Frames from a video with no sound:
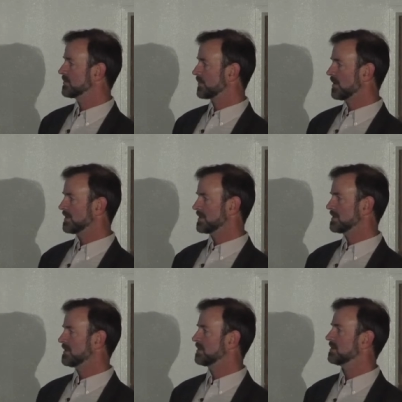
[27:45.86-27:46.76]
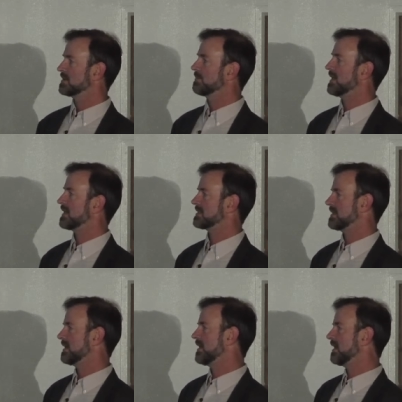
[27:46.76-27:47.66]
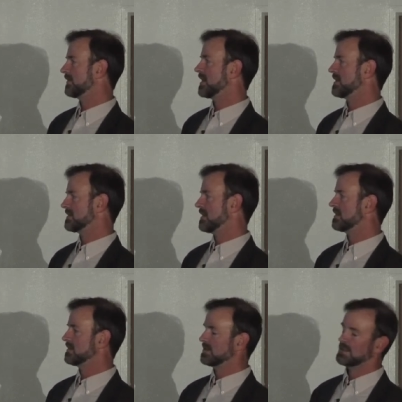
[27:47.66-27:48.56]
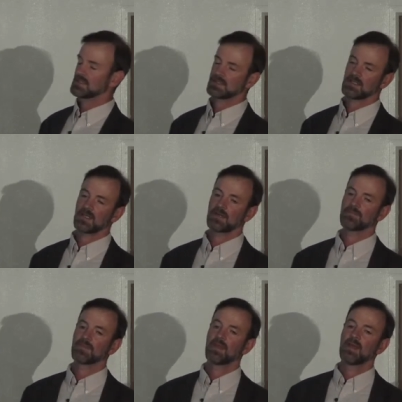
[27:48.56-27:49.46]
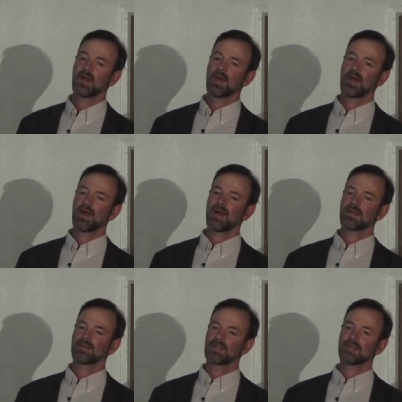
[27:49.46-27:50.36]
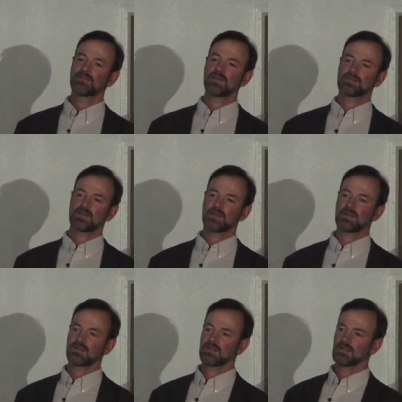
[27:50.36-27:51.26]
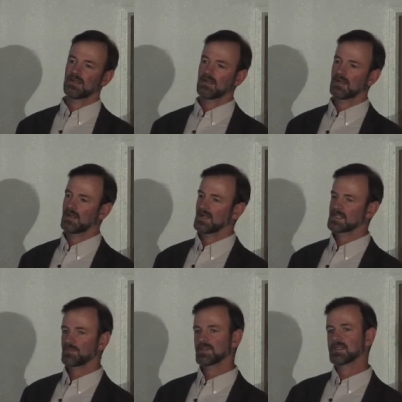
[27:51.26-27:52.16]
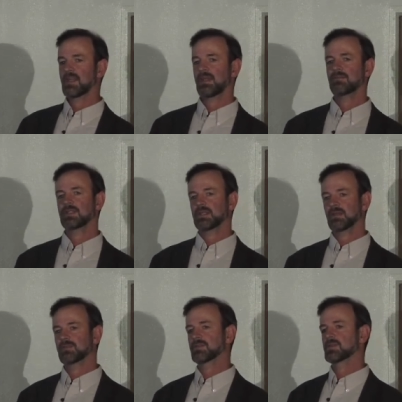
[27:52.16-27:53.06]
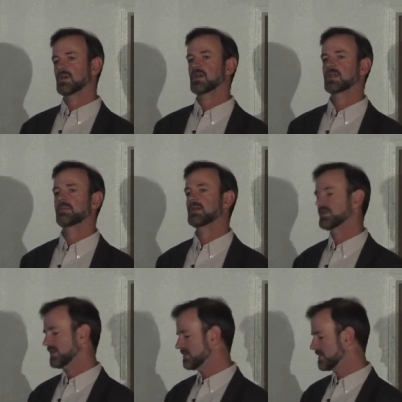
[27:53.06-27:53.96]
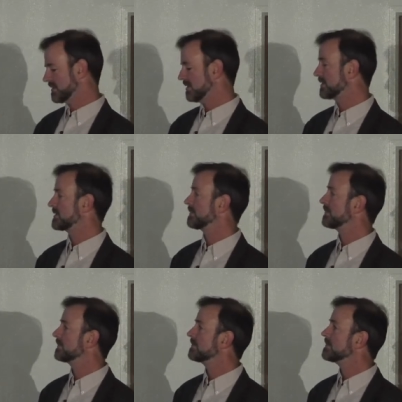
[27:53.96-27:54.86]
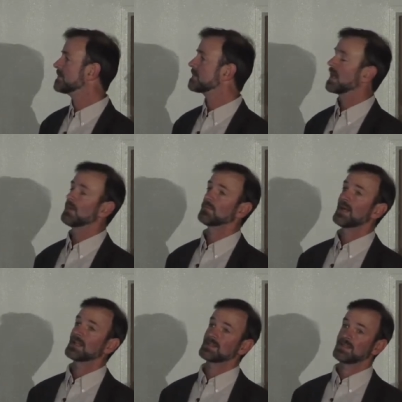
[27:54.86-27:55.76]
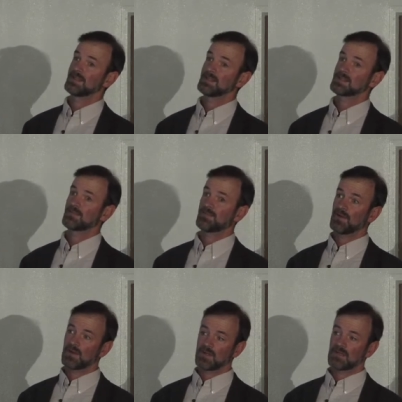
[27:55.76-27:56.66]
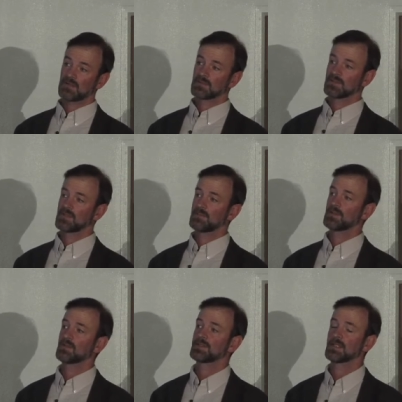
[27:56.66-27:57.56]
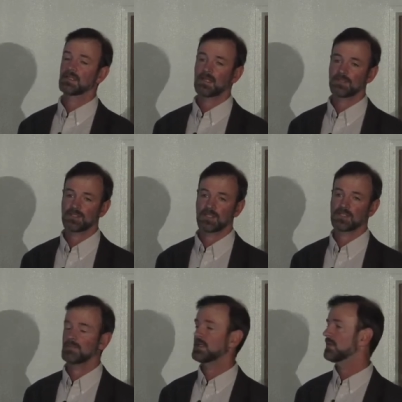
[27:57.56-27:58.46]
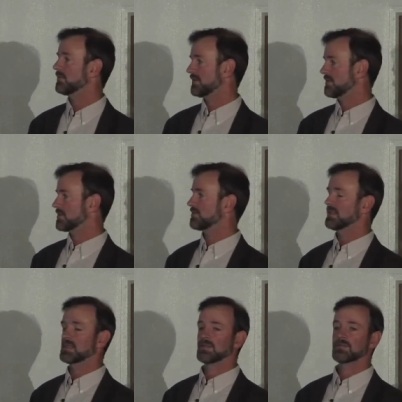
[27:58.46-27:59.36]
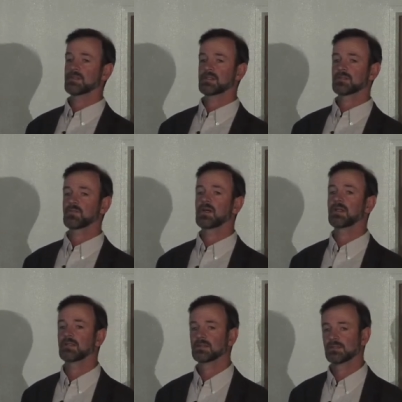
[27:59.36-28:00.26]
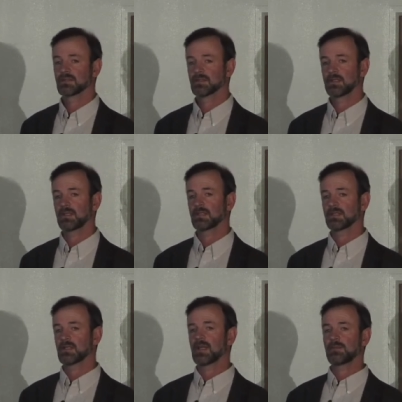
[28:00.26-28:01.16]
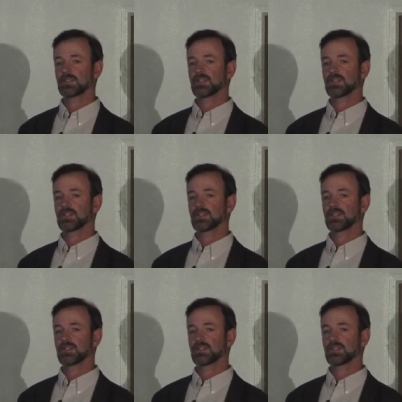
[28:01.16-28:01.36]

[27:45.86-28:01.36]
these were projects that occurred in Pakistan, Afghanistan, and Tajikistan. And then the veterinarian uh, experts came together to talk about their results. And actually this fall, we're going to be holding a climate change meeting with those three countries as well to look at the climate